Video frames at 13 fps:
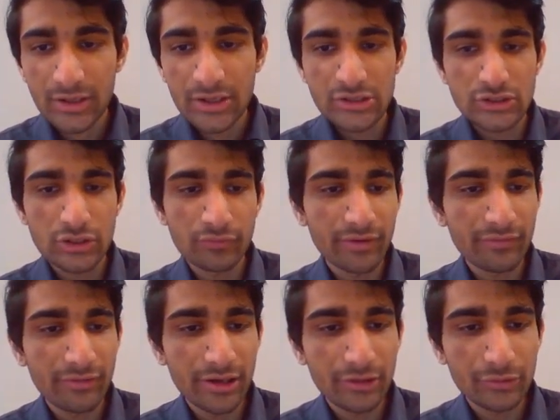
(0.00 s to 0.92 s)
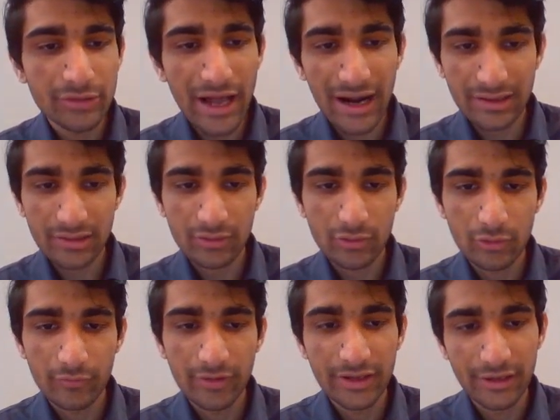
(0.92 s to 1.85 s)
So we will do that
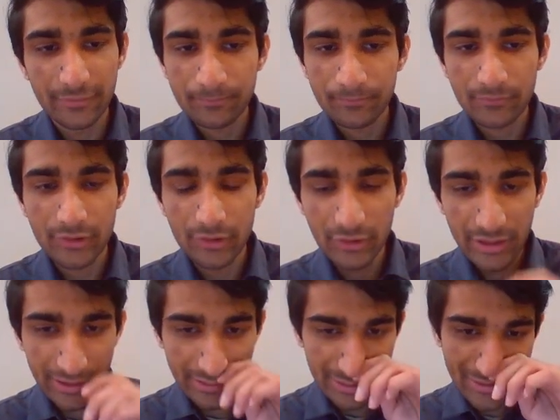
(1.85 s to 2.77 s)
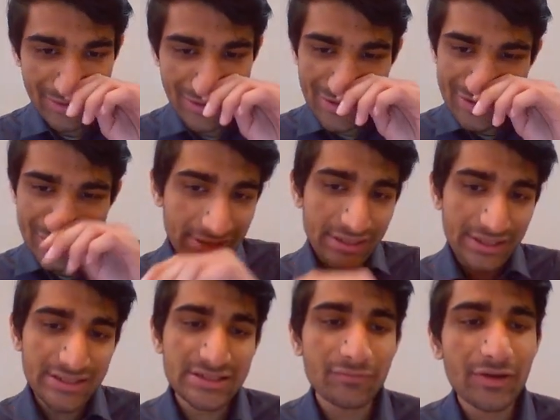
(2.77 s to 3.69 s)
over here. Okay. So the
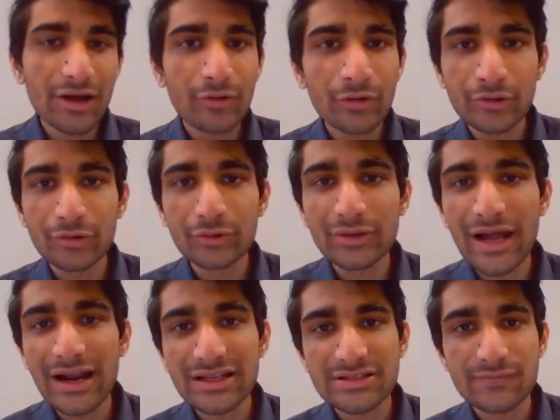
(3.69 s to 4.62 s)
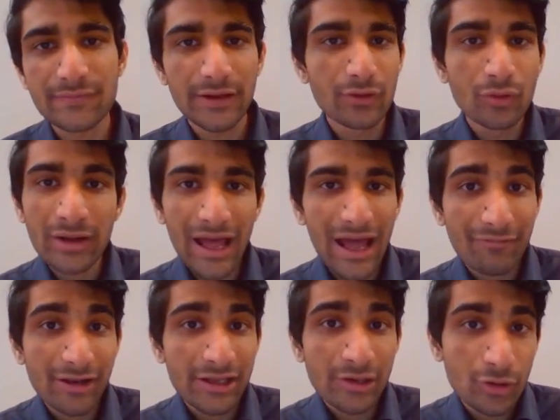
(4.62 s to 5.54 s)
reason we are going to do that is we don't
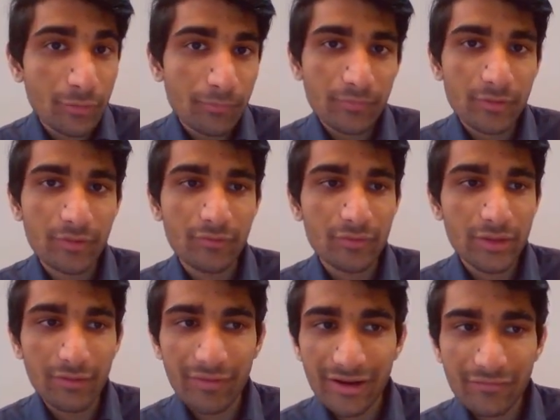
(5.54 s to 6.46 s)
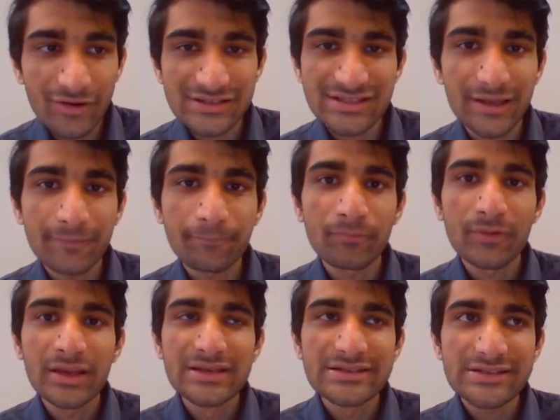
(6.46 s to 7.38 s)
have any group, the very first thing.
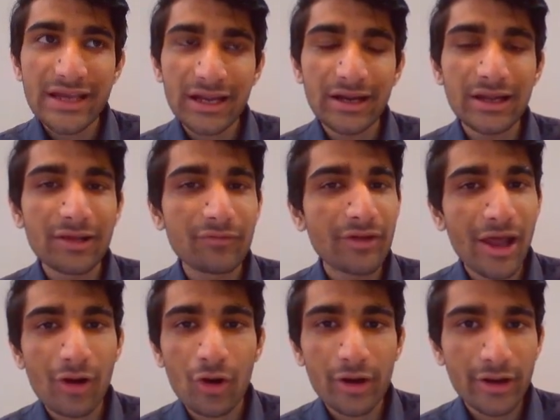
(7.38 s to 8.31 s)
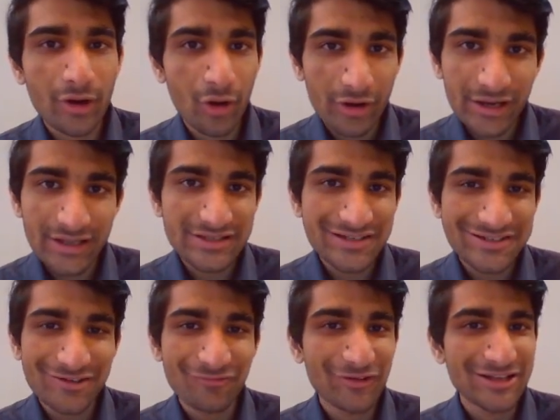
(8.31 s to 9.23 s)
Secondly, we are not an
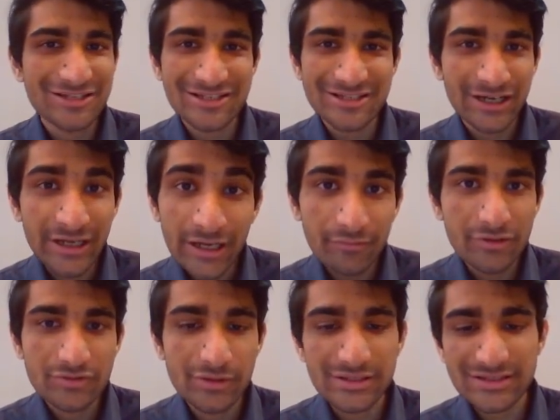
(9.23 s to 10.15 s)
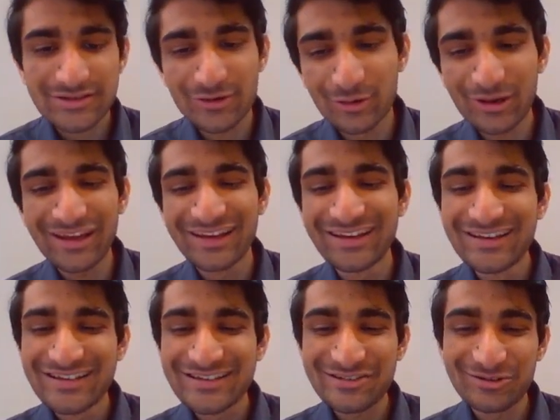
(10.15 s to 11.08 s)
organization, we are just individuals. Okay.
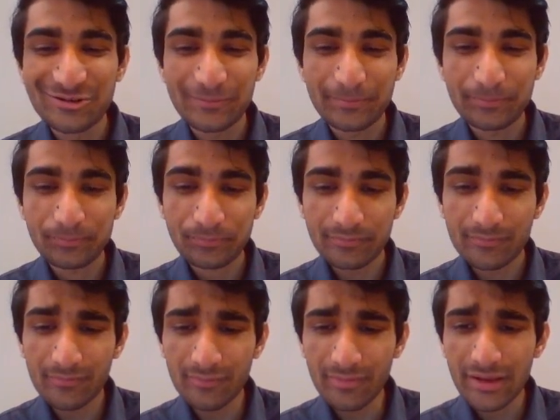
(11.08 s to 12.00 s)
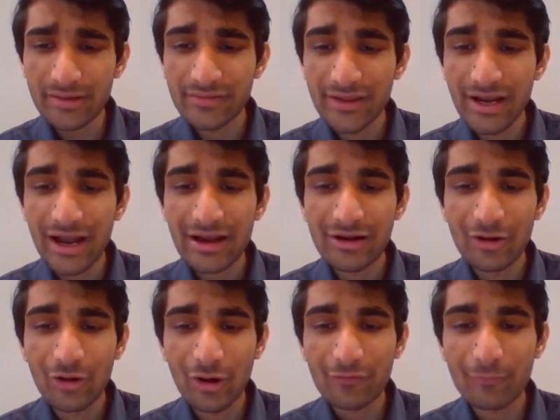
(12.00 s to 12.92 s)
So there are a
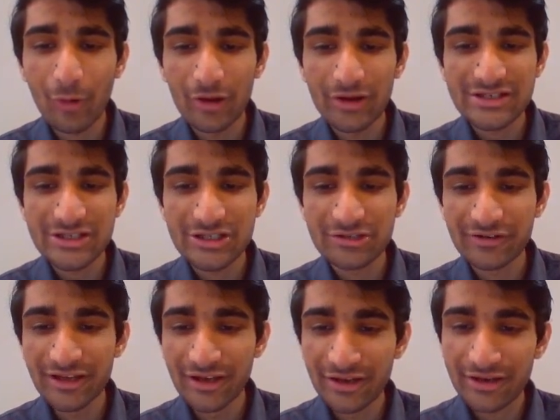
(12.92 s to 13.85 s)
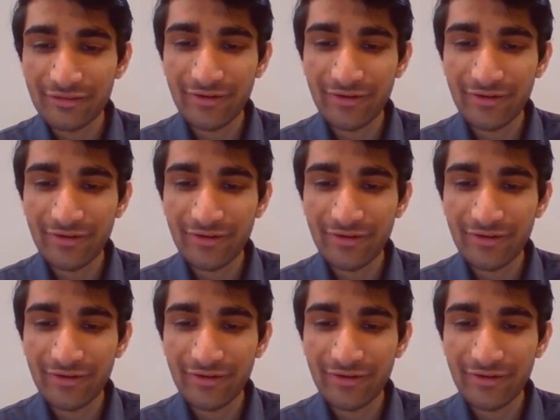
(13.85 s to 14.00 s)
lot of policies over here.